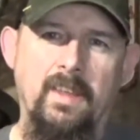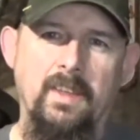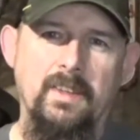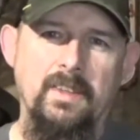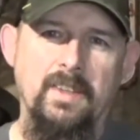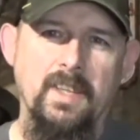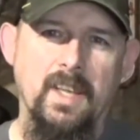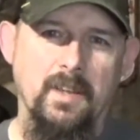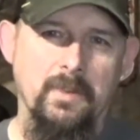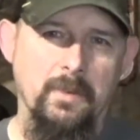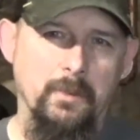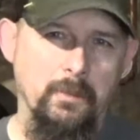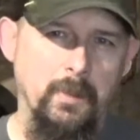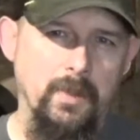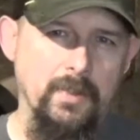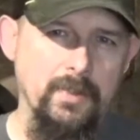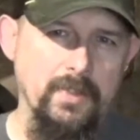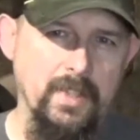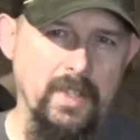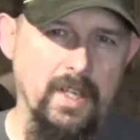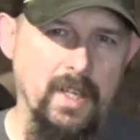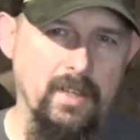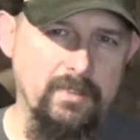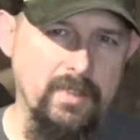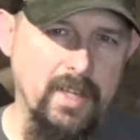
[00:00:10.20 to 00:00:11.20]
Now, the one
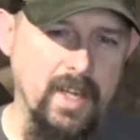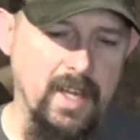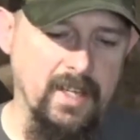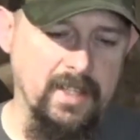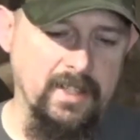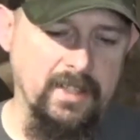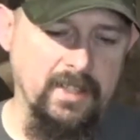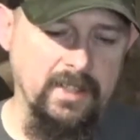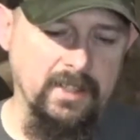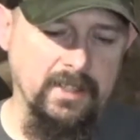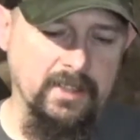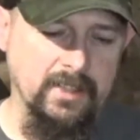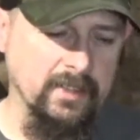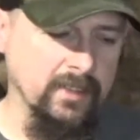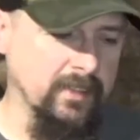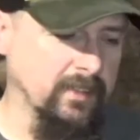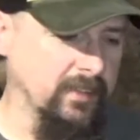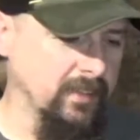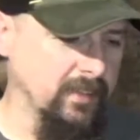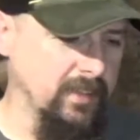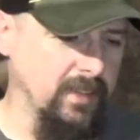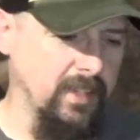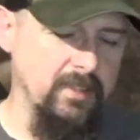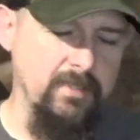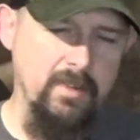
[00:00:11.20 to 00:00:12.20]
that I've got here,
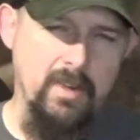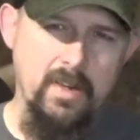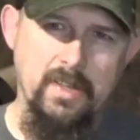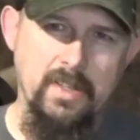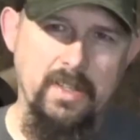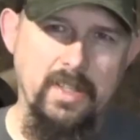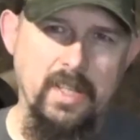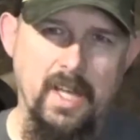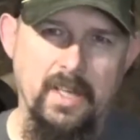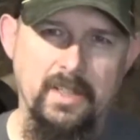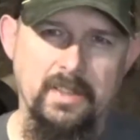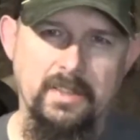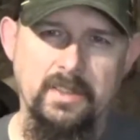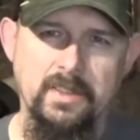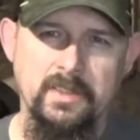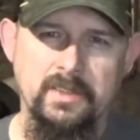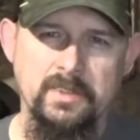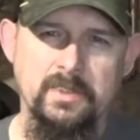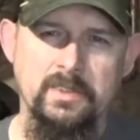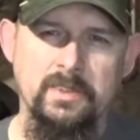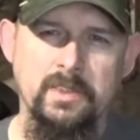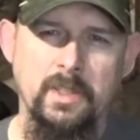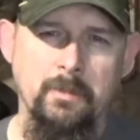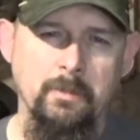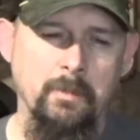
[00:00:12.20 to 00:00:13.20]
I've already got it
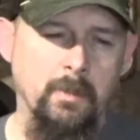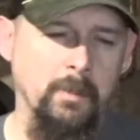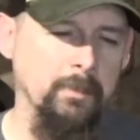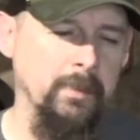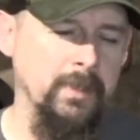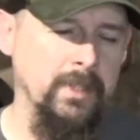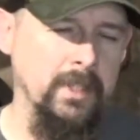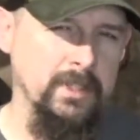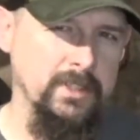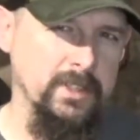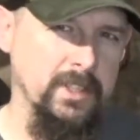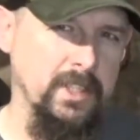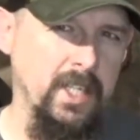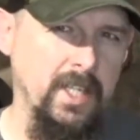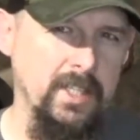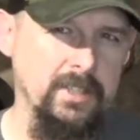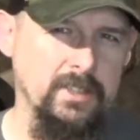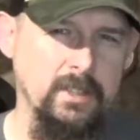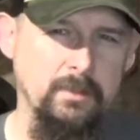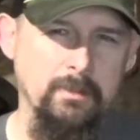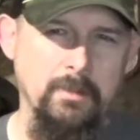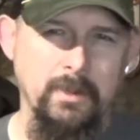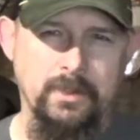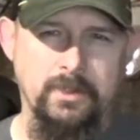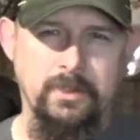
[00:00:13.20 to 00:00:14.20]
disassembled because it had
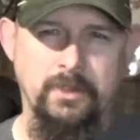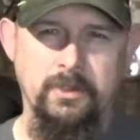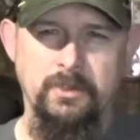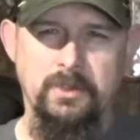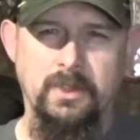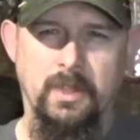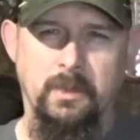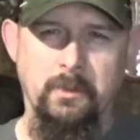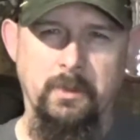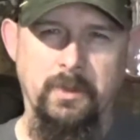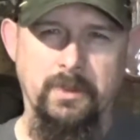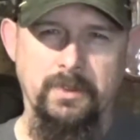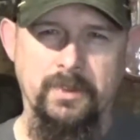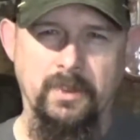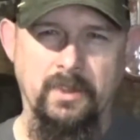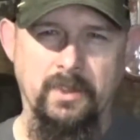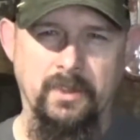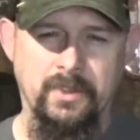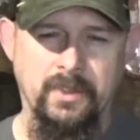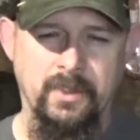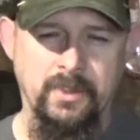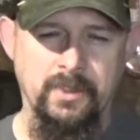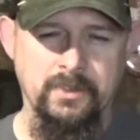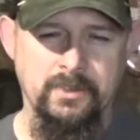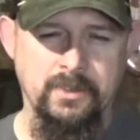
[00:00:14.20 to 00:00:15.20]
some issues I wanted to
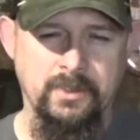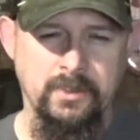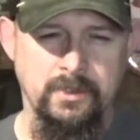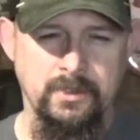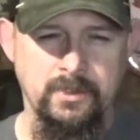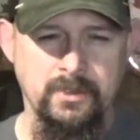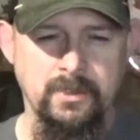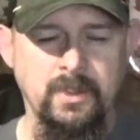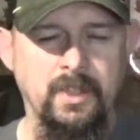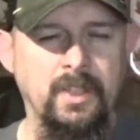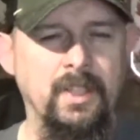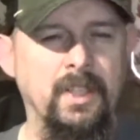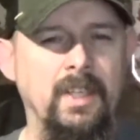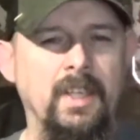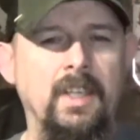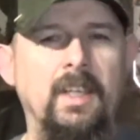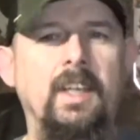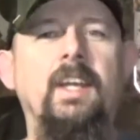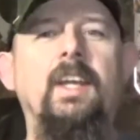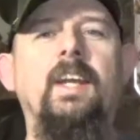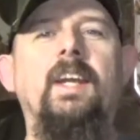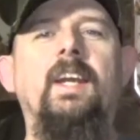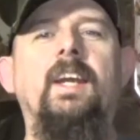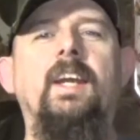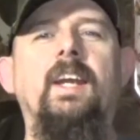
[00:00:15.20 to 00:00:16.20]
look into,
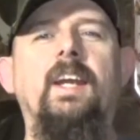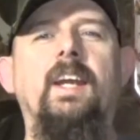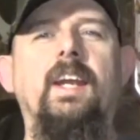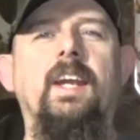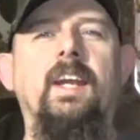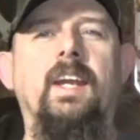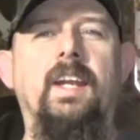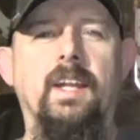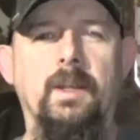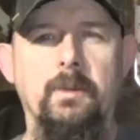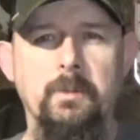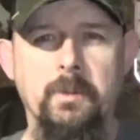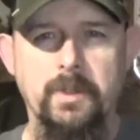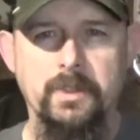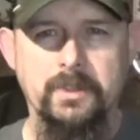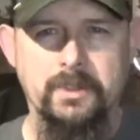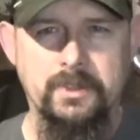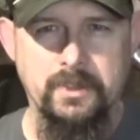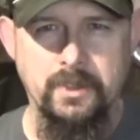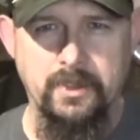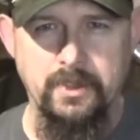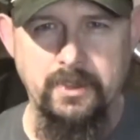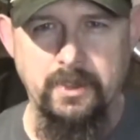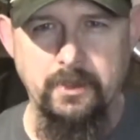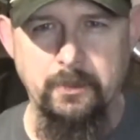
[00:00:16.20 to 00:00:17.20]
and I want to
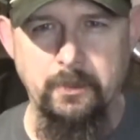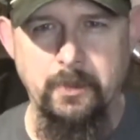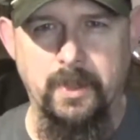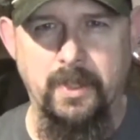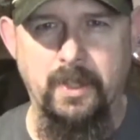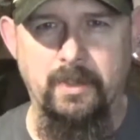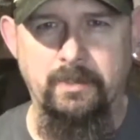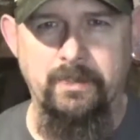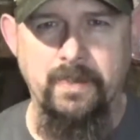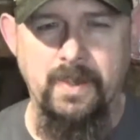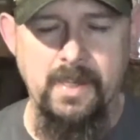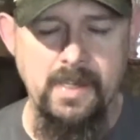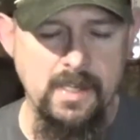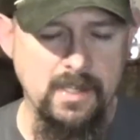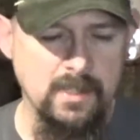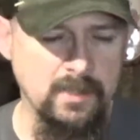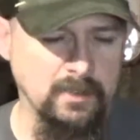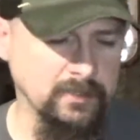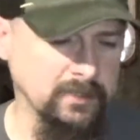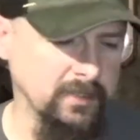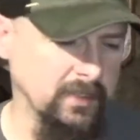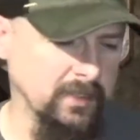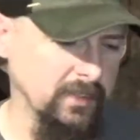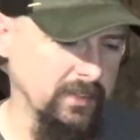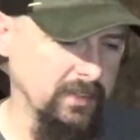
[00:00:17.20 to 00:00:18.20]
show you what I
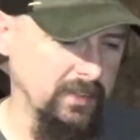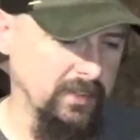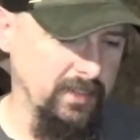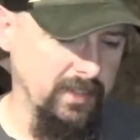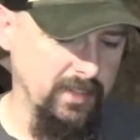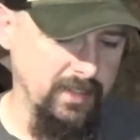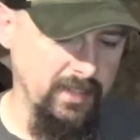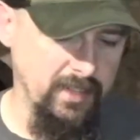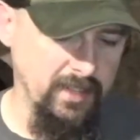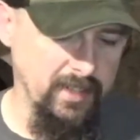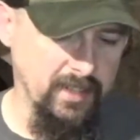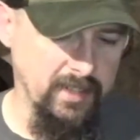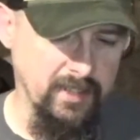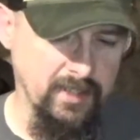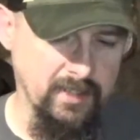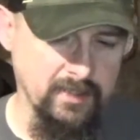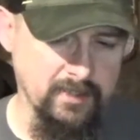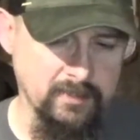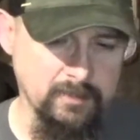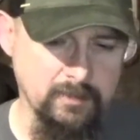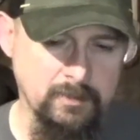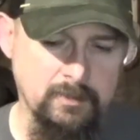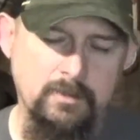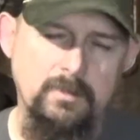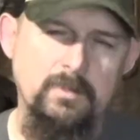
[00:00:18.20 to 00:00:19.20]
found
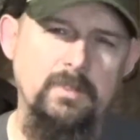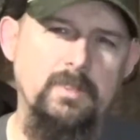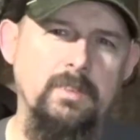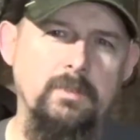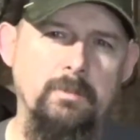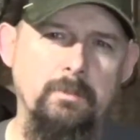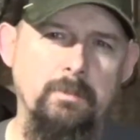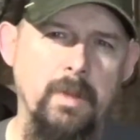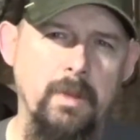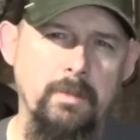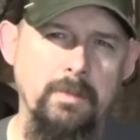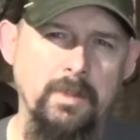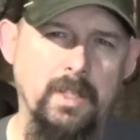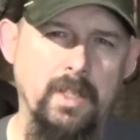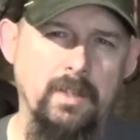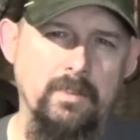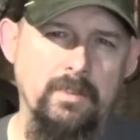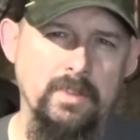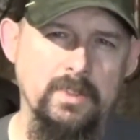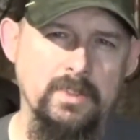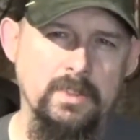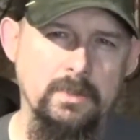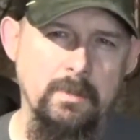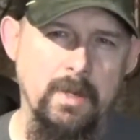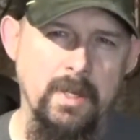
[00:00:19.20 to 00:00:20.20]
and maybe give you
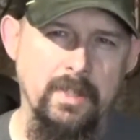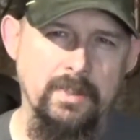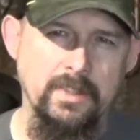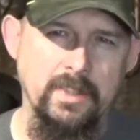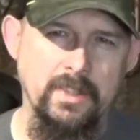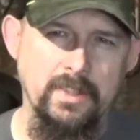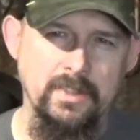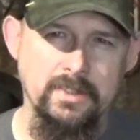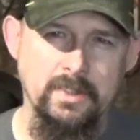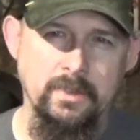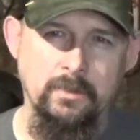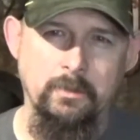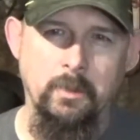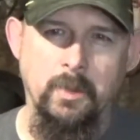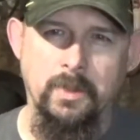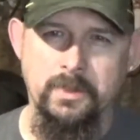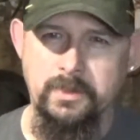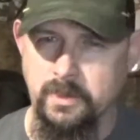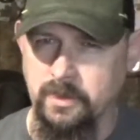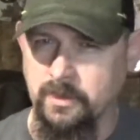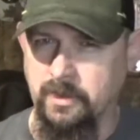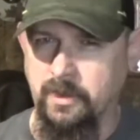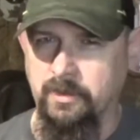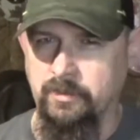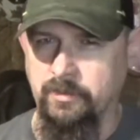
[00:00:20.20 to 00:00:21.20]
some ideas of what
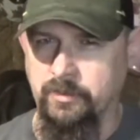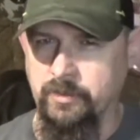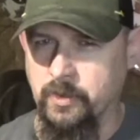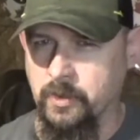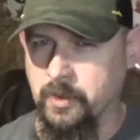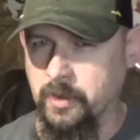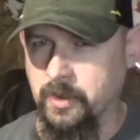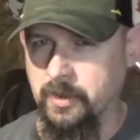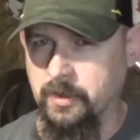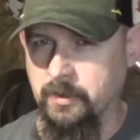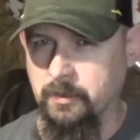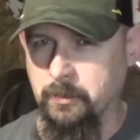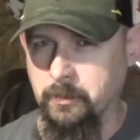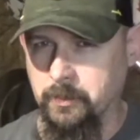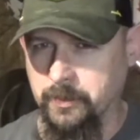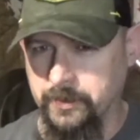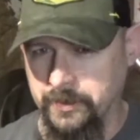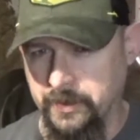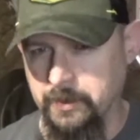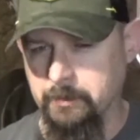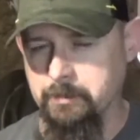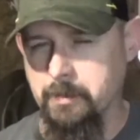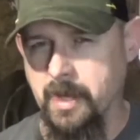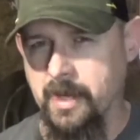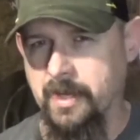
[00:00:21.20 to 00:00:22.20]
to look for when
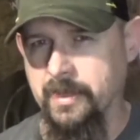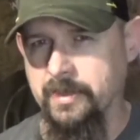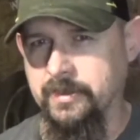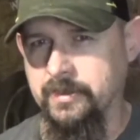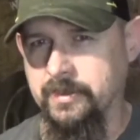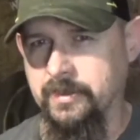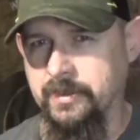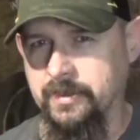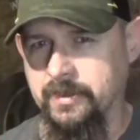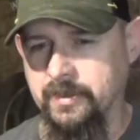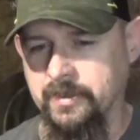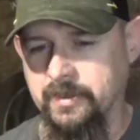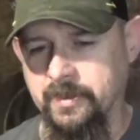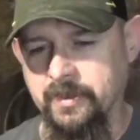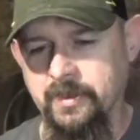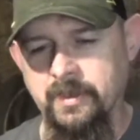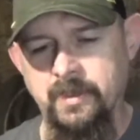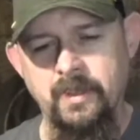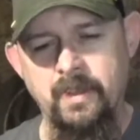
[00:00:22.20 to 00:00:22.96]
you're buying your